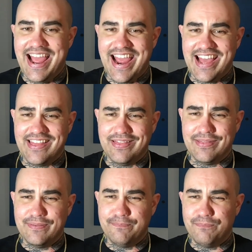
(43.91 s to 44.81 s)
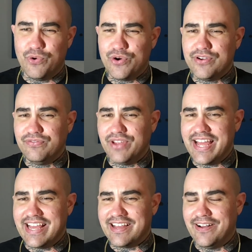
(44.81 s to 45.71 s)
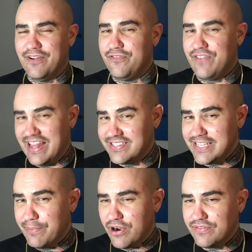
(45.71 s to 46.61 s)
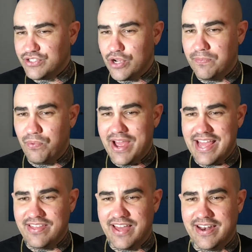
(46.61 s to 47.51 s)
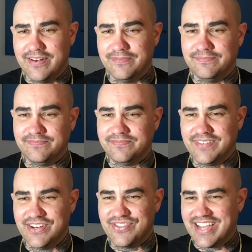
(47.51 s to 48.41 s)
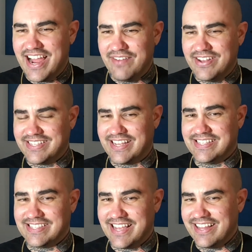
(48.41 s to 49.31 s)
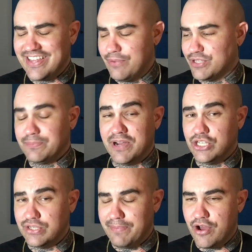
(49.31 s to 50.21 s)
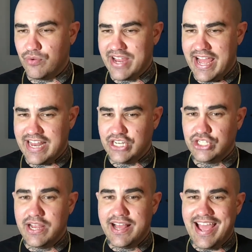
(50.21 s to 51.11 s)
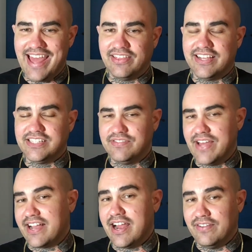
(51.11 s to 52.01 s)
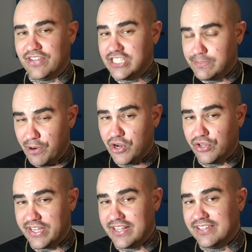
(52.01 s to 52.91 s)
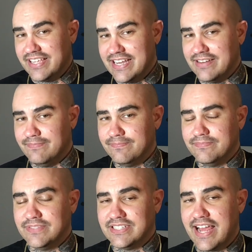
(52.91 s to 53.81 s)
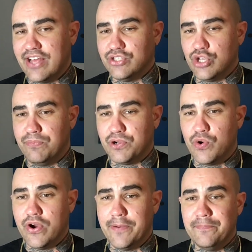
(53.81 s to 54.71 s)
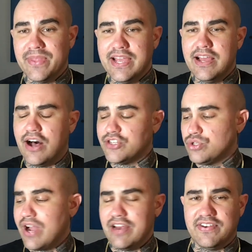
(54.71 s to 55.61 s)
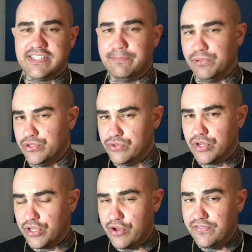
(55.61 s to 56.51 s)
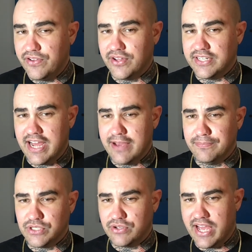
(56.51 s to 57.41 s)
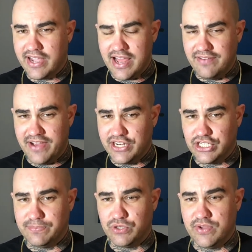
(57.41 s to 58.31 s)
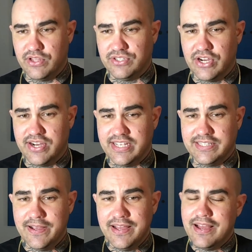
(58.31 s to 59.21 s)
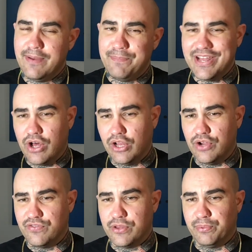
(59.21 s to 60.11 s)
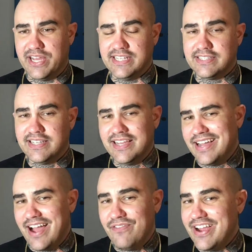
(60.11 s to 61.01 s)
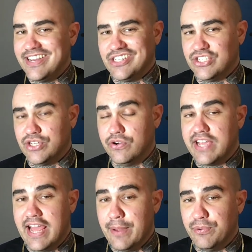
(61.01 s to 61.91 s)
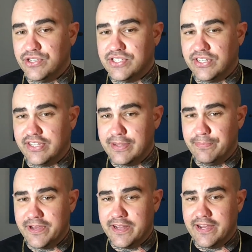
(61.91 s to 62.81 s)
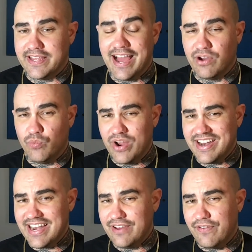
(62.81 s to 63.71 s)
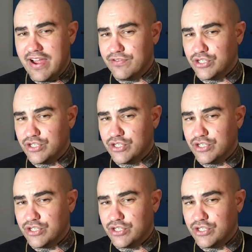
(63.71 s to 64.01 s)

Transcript: and more of like a fancy bar of soap way than, you know, that kind of has like a slightly almost pungent powdery edge and less of that kind of like sparkling clean style soap accord. Also kind of has a blue cologne feel at times, so yeah, kind of edges between those areas. Bit all over the place. I find it just okay personally, but uh, yeah, 195